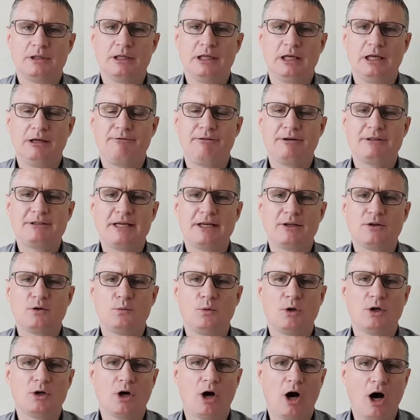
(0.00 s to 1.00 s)
If I take the
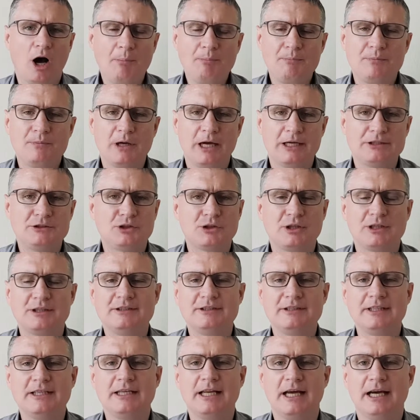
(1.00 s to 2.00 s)
word hop, as you can
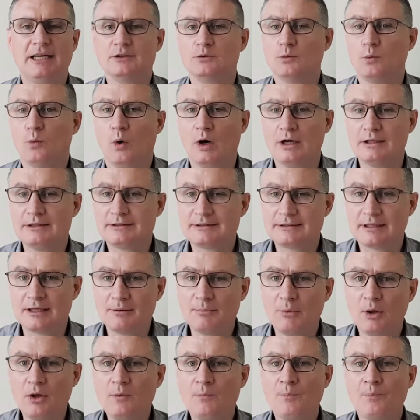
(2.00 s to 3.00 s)
see, it has one
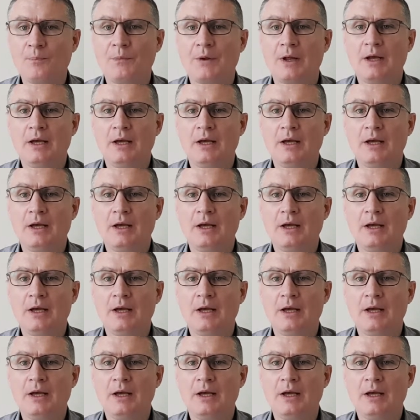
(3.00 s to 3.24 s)
syllable,